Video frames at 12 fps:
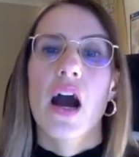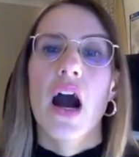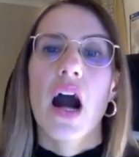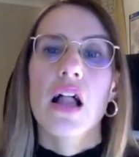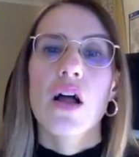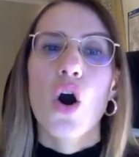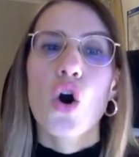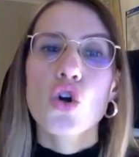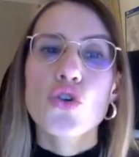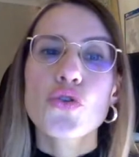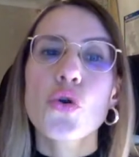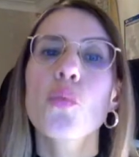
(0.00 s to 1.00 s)
are
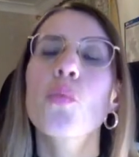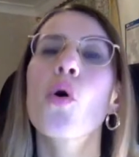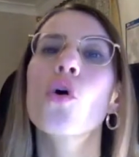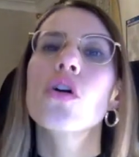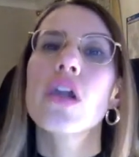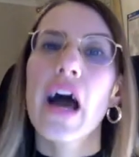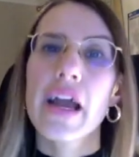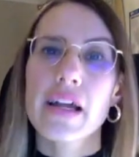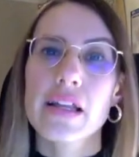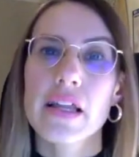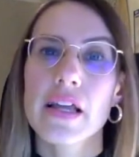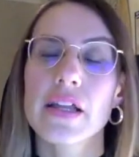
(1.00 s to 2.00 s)
also more
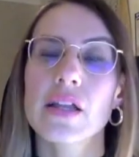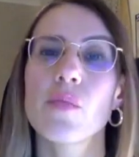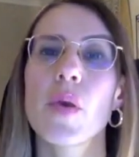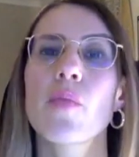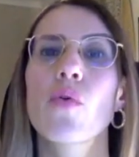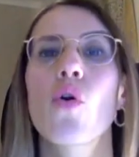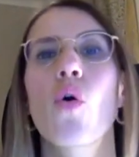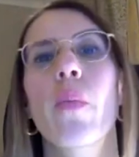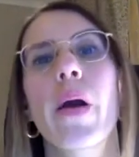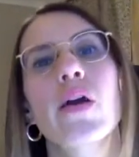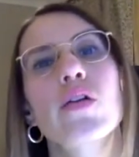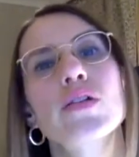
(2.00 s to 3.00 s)
likely than people who
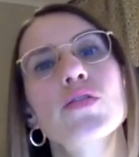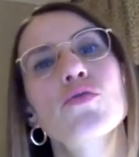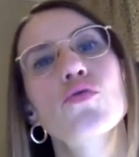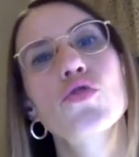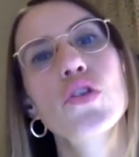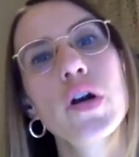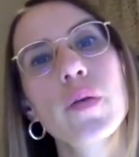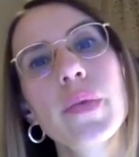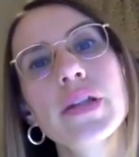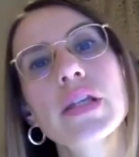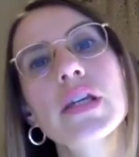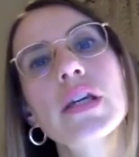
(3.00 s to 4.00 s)
migrated to
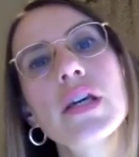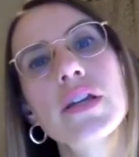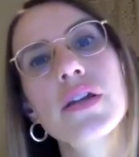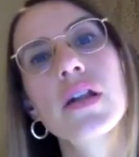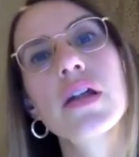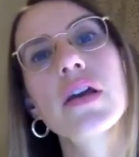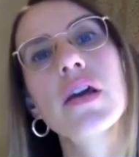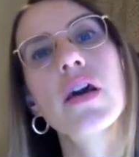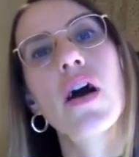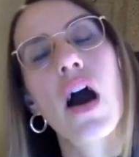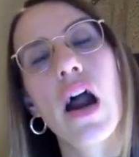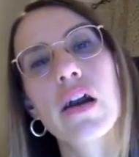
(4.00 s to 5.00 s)
Germany, Italy,
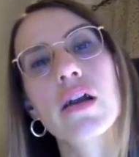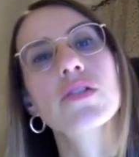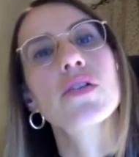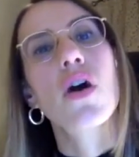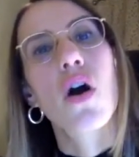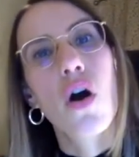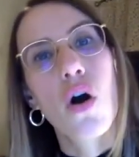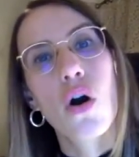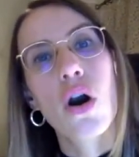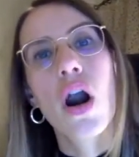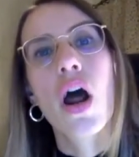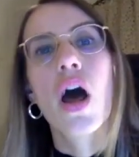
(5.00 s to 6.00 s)
Ireland,
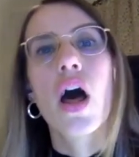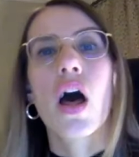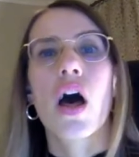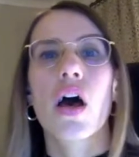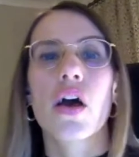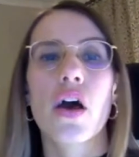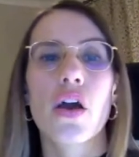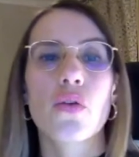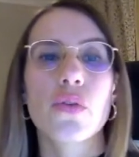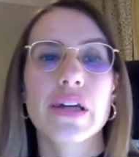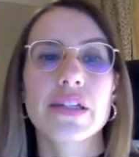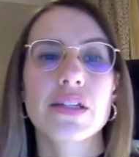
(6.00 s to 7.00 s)
or
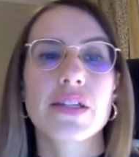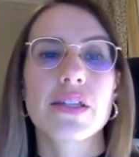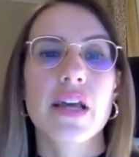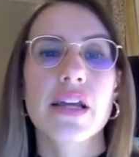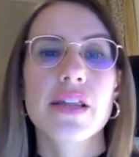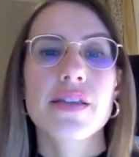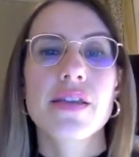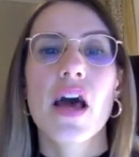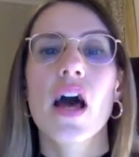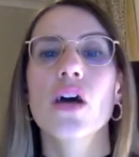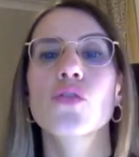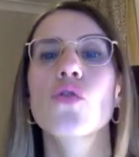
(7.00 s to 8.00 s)
United States
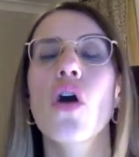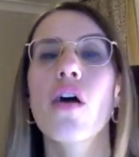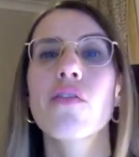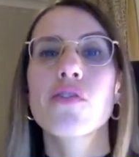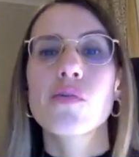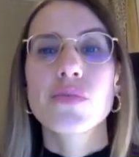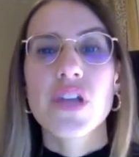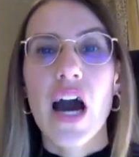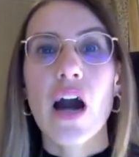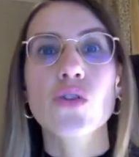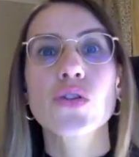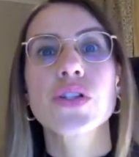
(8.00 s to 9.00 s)
to come from
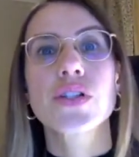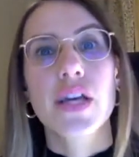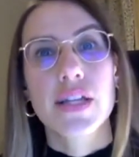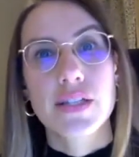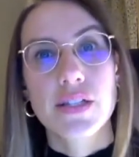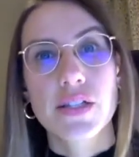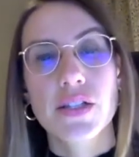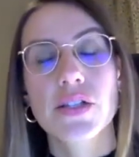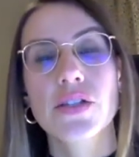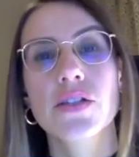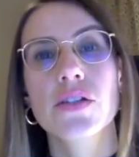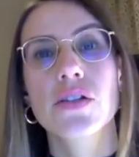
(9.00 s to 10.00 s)
towns and
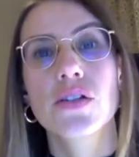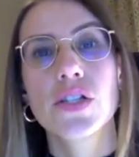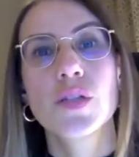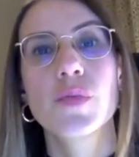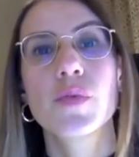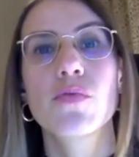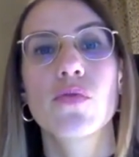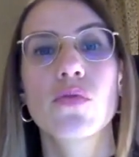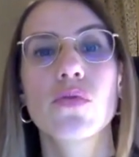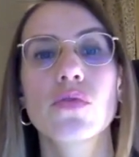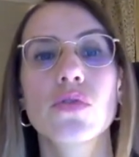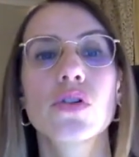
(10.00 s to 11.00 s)
cities. These
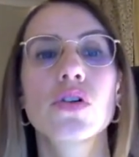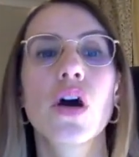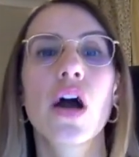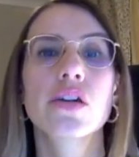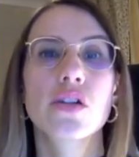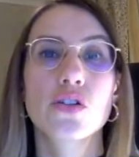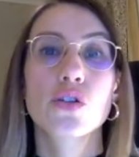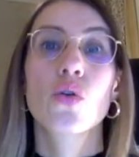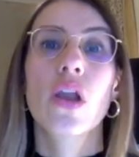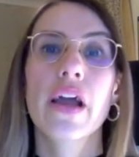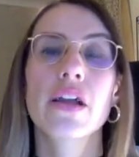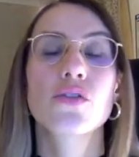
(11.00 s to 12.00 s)
people are not so
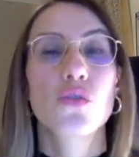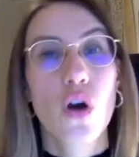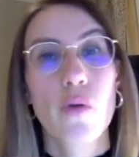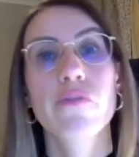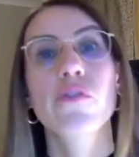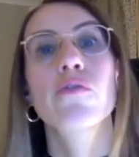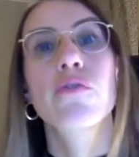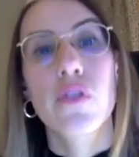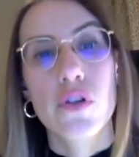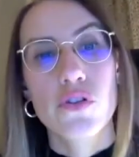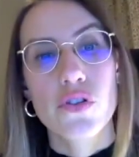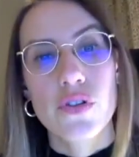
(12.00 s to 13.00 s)
likely to come from
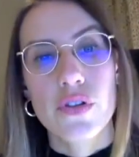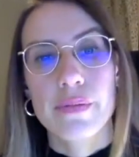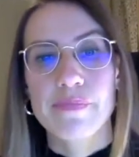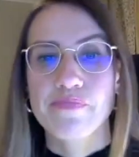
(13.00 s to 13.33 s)
villages.